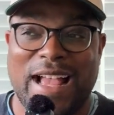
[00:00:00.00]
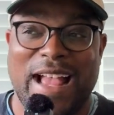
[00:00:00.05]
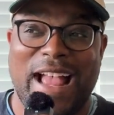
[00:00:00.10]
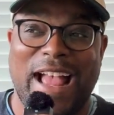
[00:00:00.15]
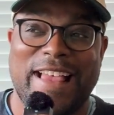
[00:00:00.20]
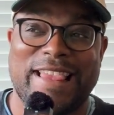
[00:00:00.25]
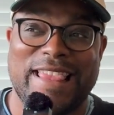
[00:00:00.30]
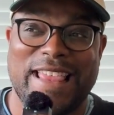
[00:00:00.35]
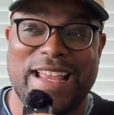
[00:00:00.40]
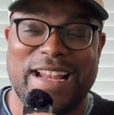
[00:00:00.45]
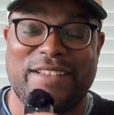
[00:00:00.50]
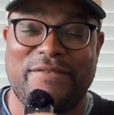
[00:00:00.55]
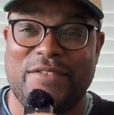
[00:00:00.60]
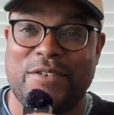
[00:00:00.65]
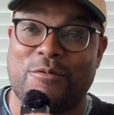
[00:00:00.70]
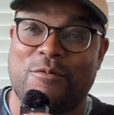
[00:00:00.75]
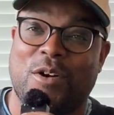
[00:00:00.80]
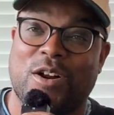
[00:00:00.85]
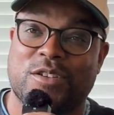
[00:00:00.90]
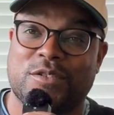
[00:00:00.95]
and then if
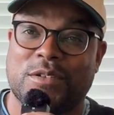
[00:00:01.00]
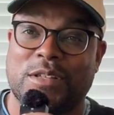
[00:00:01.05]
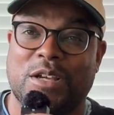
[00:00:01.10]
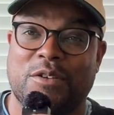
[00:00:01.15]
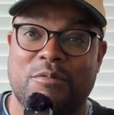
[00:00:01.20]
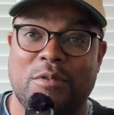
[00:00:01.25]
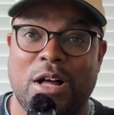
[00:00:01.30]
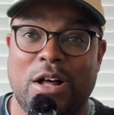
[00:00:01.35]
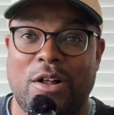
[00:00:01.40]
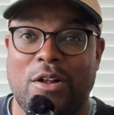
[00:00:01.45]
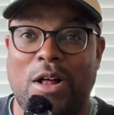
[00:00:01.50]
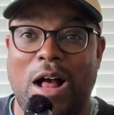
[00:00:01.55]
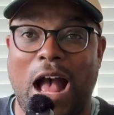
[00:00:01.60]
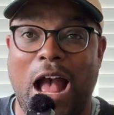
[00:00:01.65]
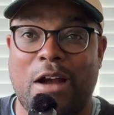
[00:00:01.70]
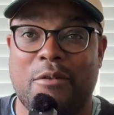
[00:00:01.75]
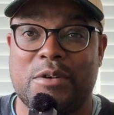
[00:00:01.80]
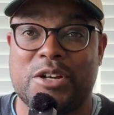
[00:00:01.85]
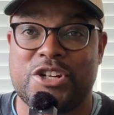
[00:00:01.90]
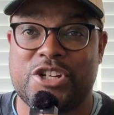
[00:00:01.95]
it works really well,
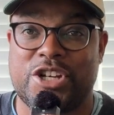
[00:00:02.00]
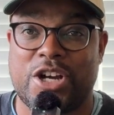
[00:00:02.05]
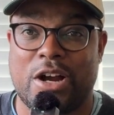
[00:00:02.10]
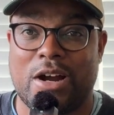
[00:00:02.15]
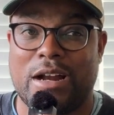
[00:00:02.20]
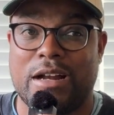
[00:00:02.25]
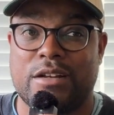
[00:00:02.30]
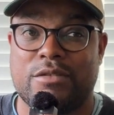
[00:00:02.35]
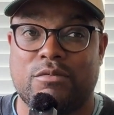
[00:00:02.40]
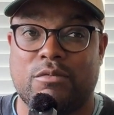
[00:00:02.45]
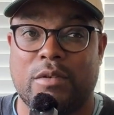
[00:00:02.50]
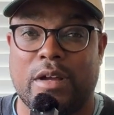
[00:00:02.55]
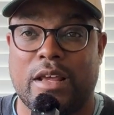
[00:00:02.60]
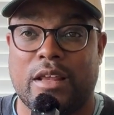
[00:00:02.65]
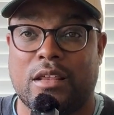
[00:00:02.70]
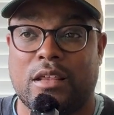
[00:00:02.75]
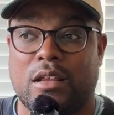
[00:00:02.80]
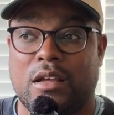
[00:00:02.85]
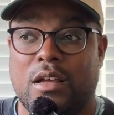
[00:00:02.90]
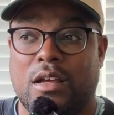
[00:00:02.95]
I would share it
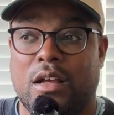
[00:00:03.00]
with